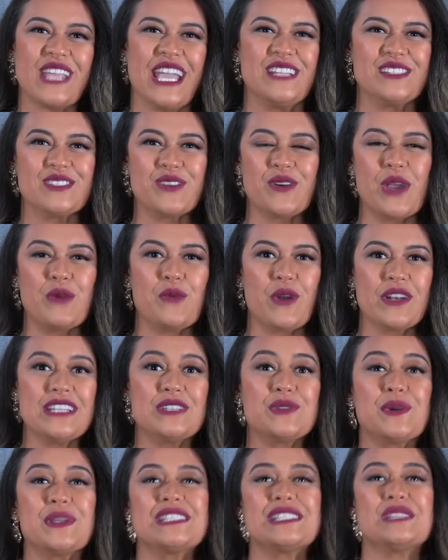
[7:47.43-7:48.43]
And so I
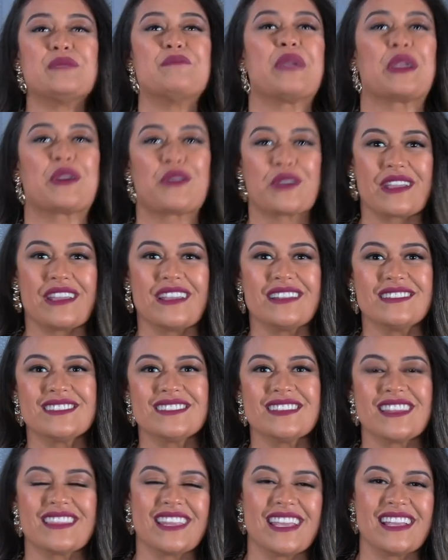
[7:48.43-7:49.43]
wanted to
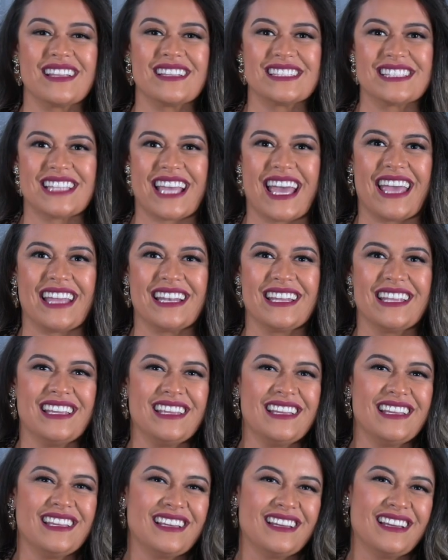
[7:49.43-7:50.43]
experience the things that
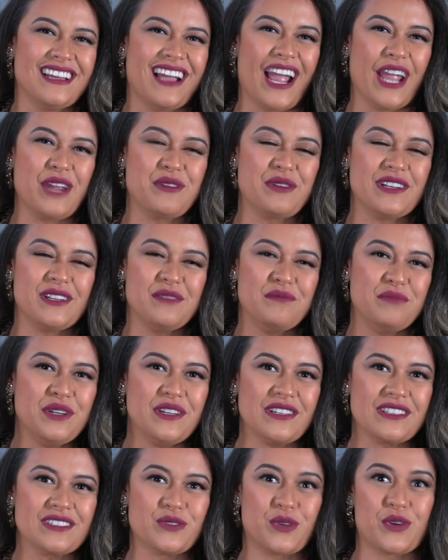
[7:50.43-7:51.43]
I read in
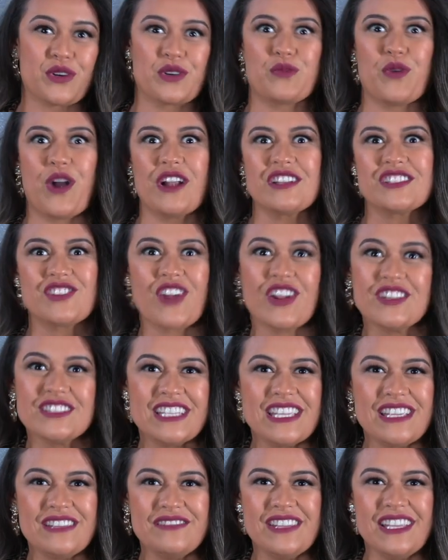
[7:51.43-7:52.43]
books or watched on
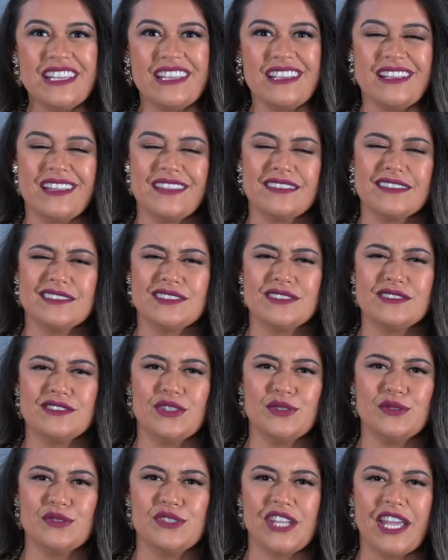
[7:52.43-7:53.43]
TV in the
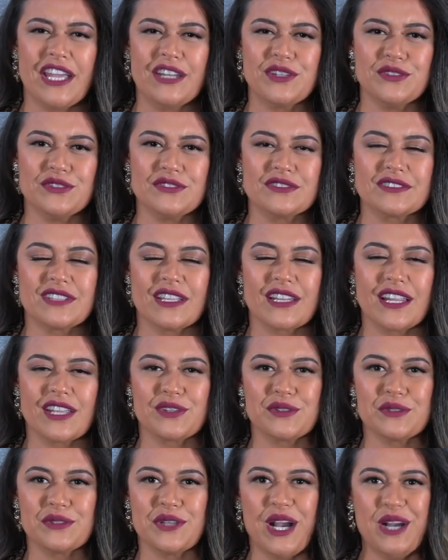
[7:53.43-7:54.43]
2 channels that I
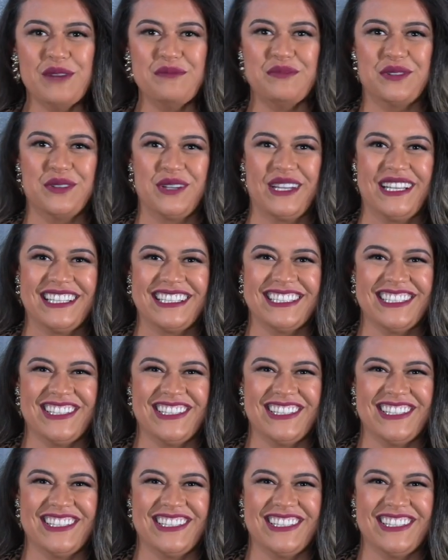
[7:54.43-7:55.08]
grew up with.